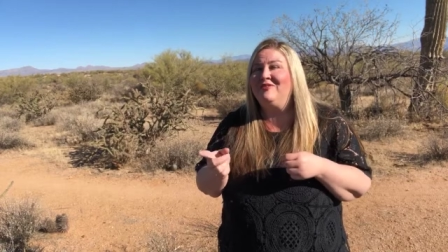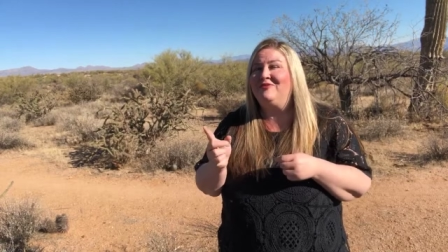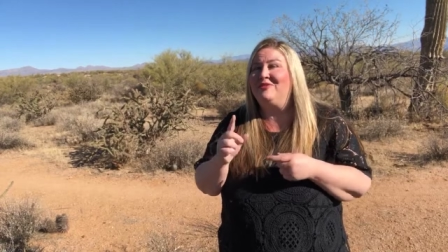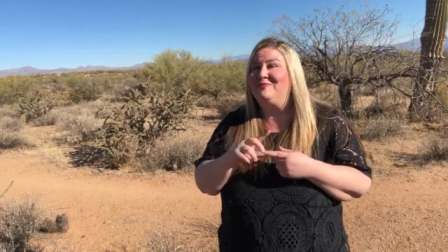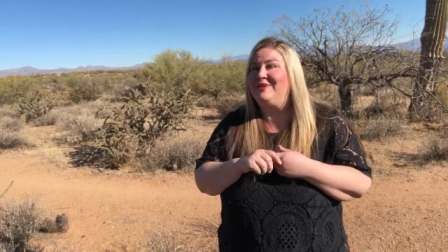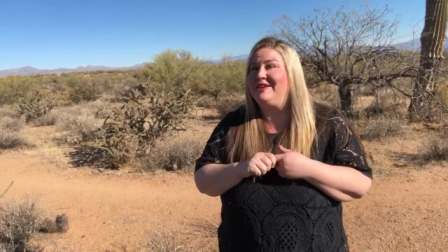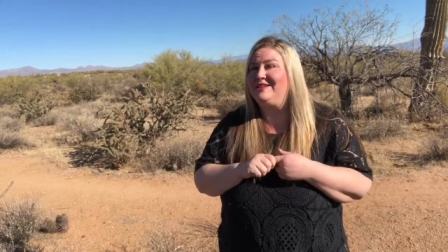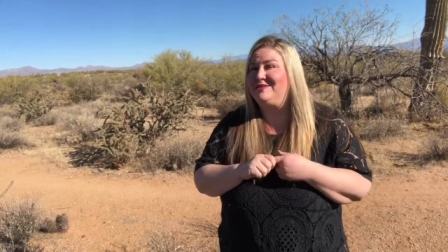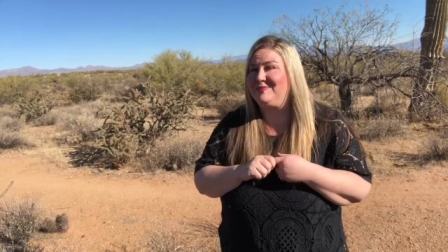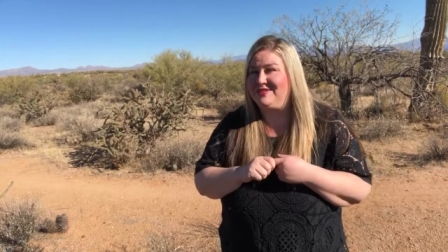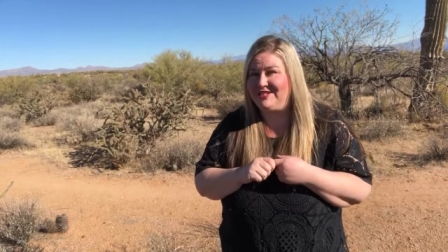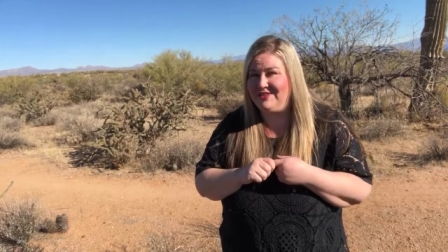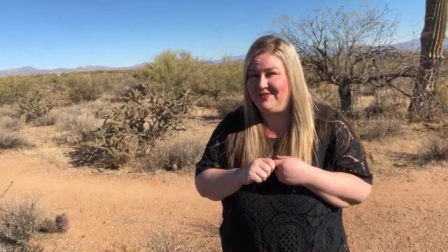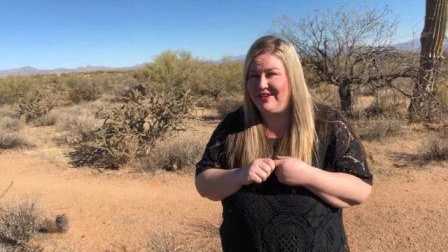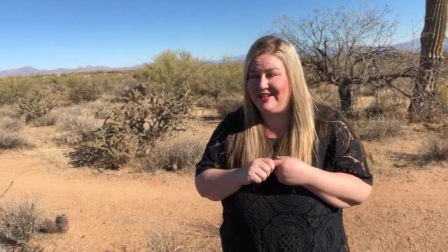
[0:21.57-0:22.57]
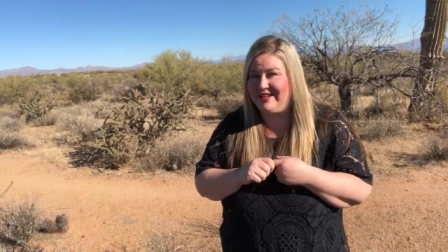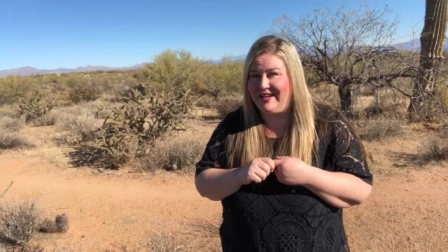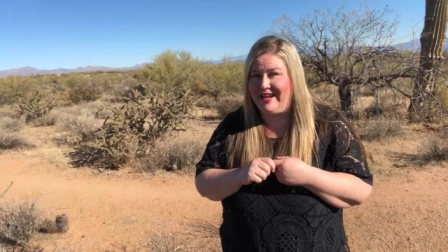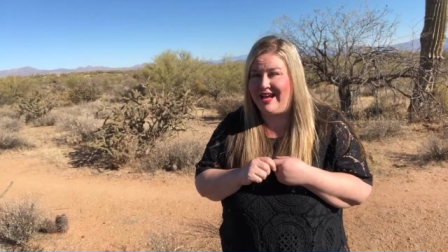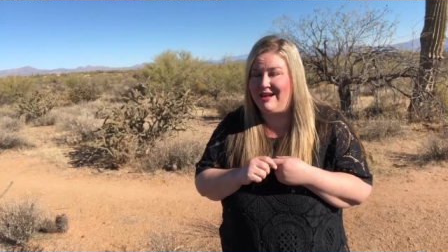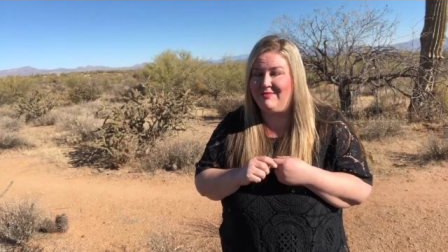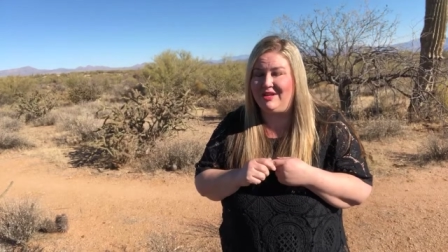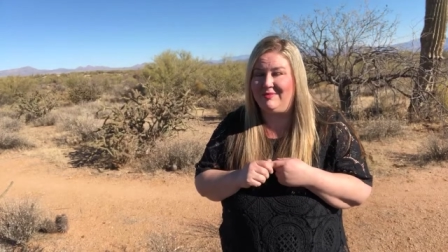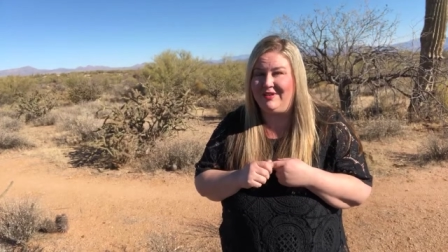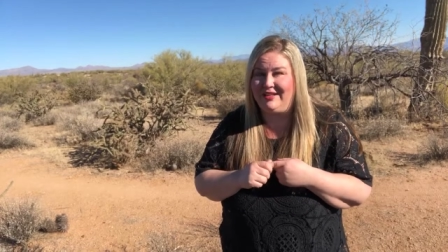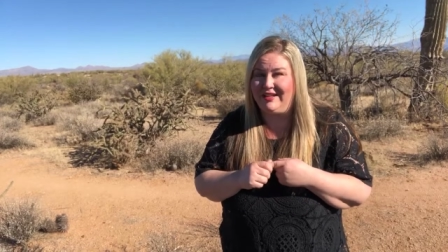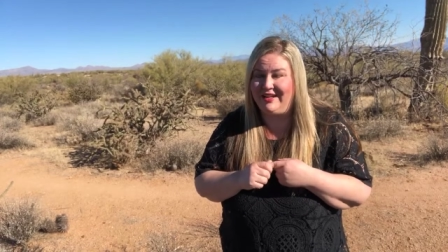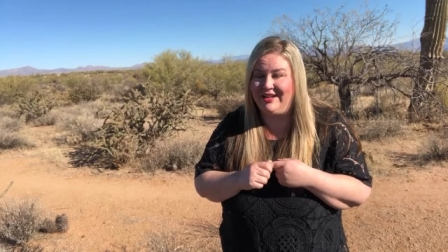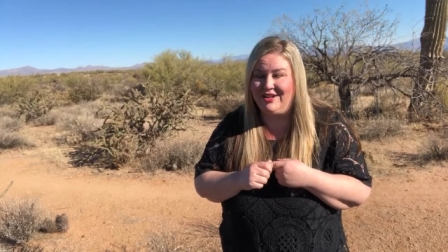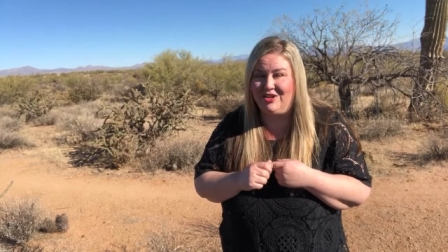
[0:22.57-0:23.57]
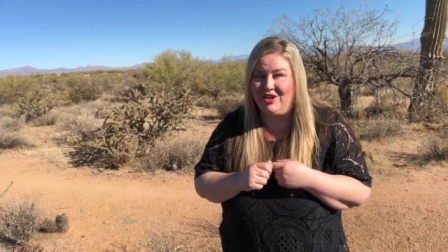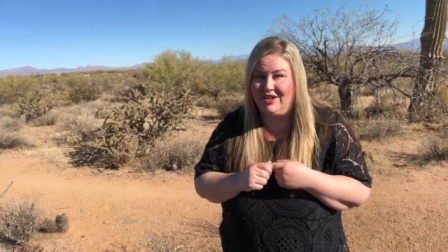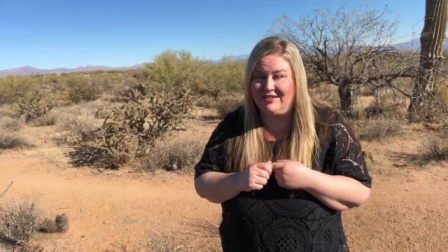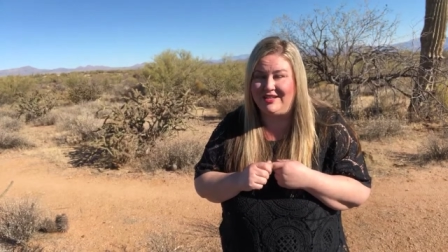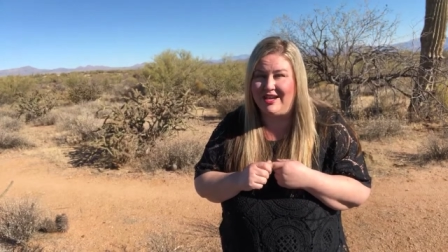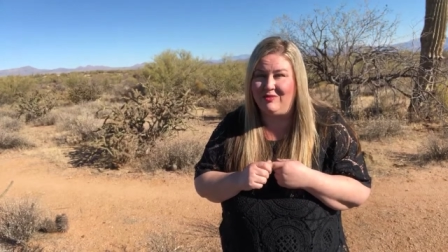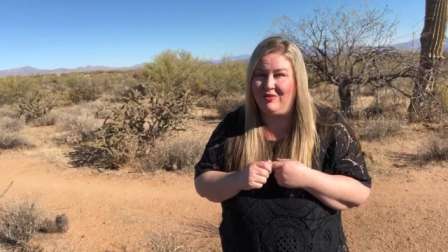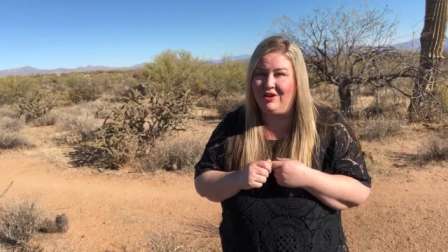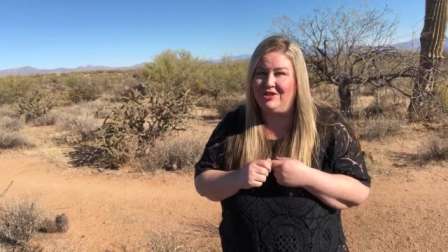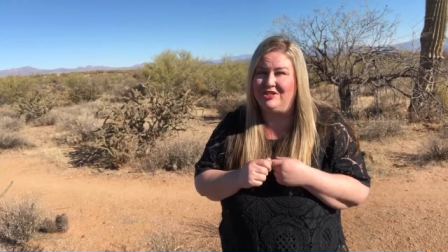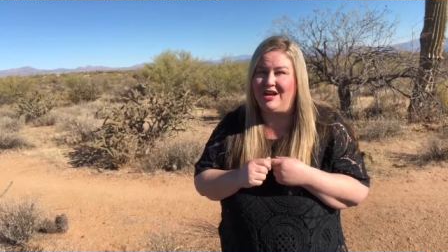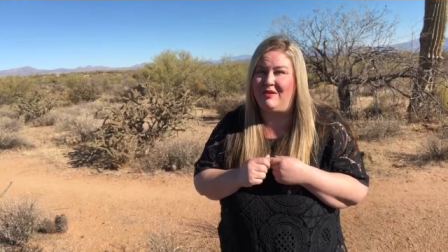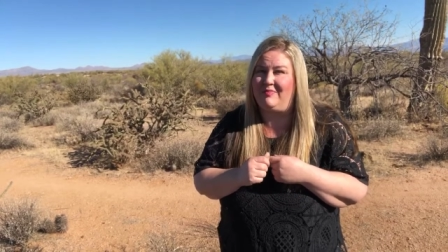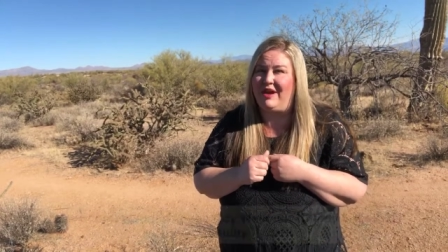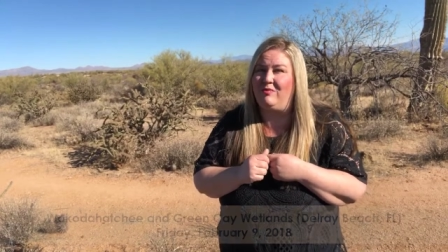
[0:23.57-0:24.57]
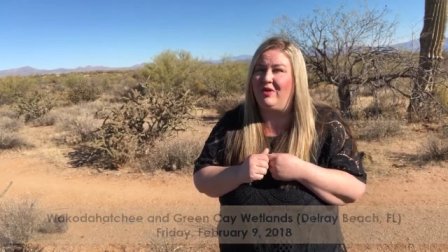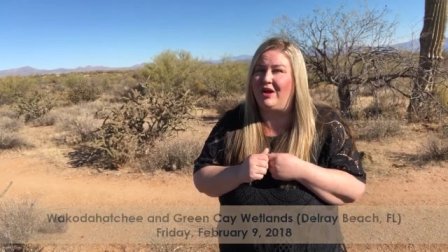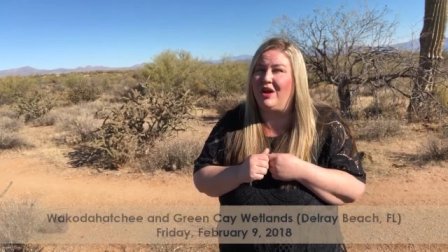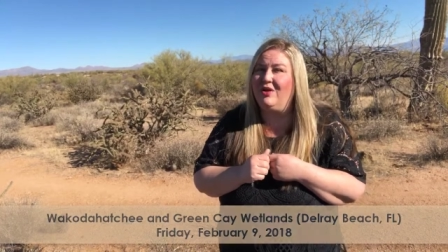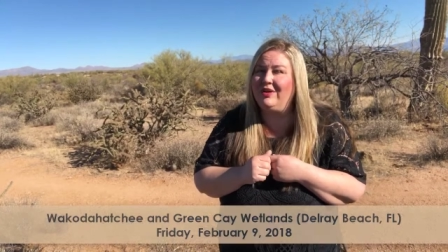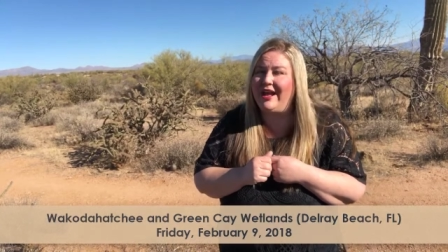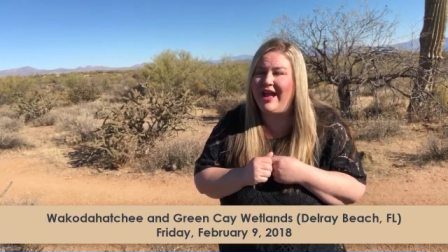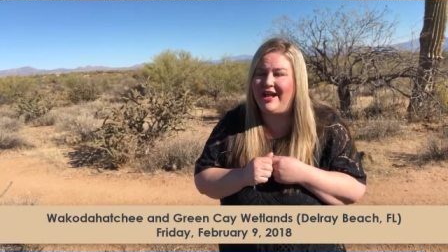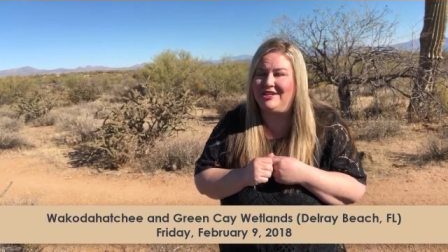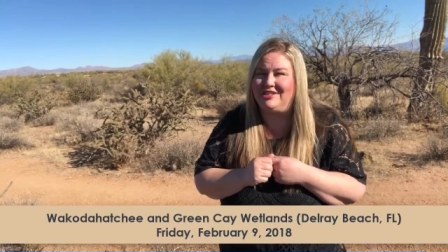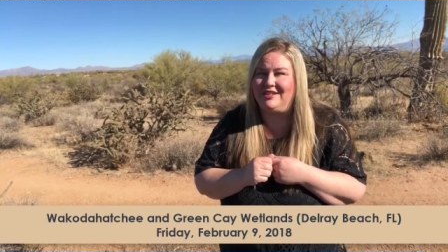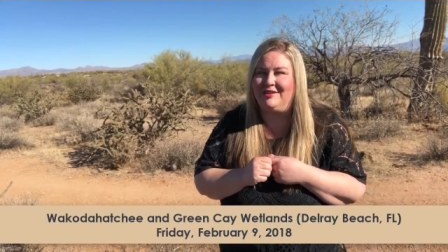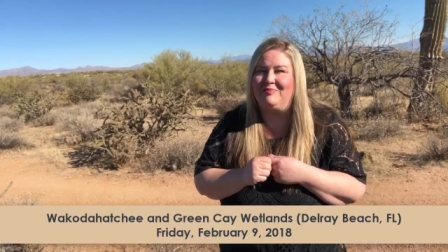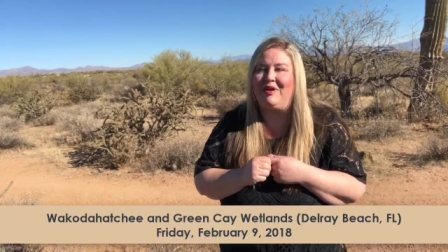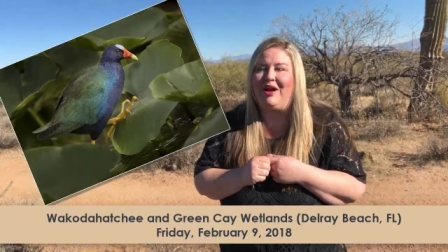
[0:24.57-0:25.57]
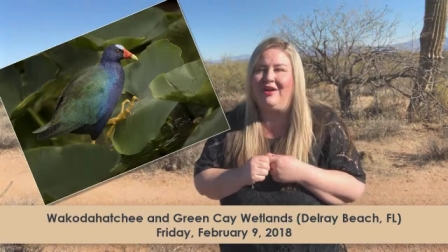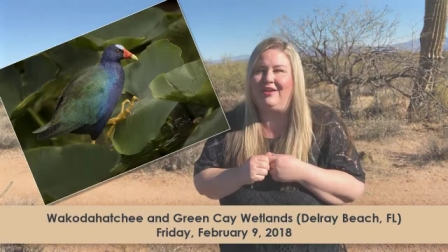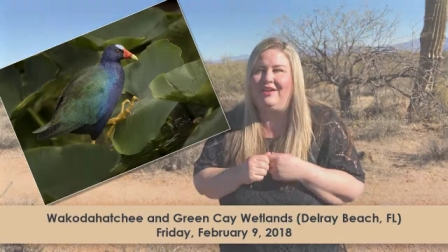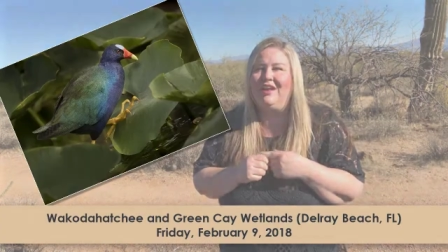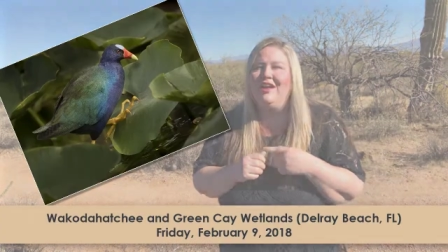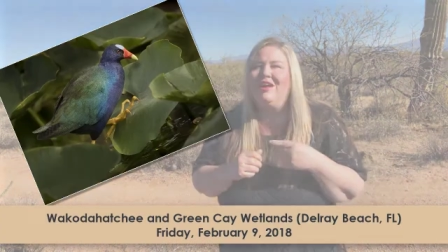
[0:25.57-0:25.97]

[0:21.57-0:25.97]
For me specifically, I'm going to be leading an all-day workshop at Wacotahatchee Park,